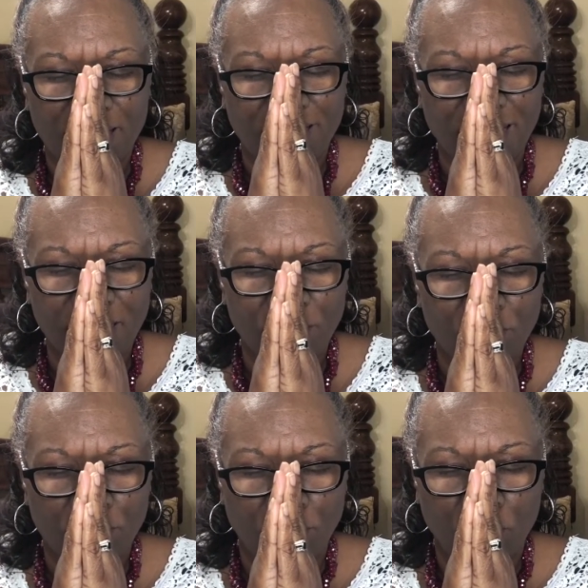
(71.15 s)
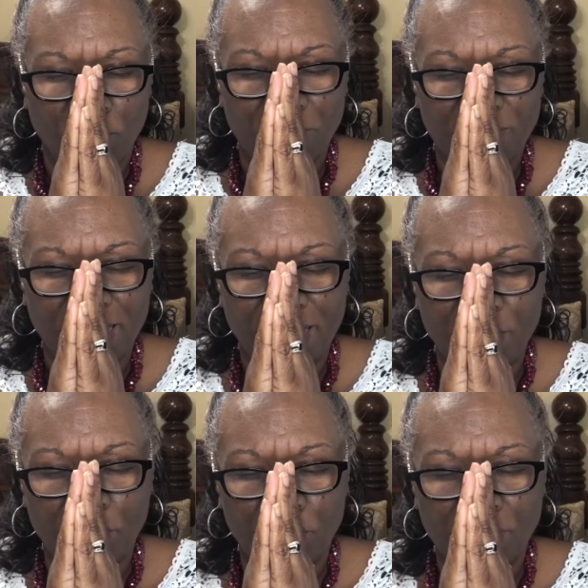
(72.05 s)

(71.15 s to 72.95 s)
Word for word: Thank you, Lord, that you